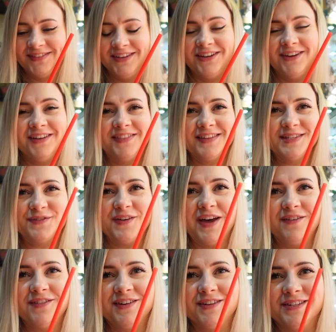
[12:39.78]
You got this
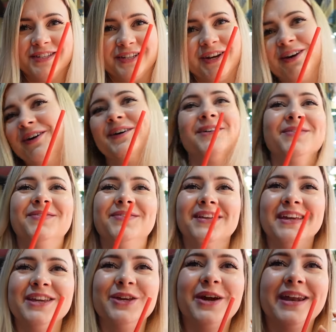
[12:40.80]
5 years ago.
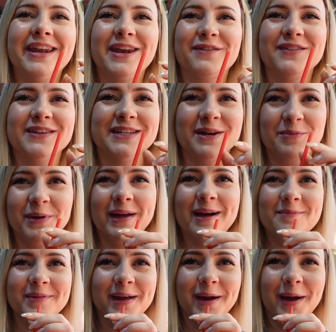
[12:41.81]
You get it every time we
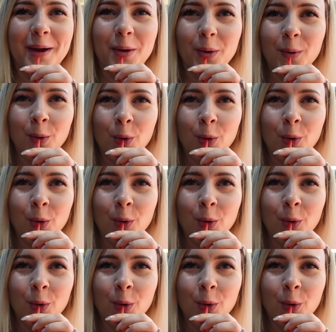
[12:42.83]
come here.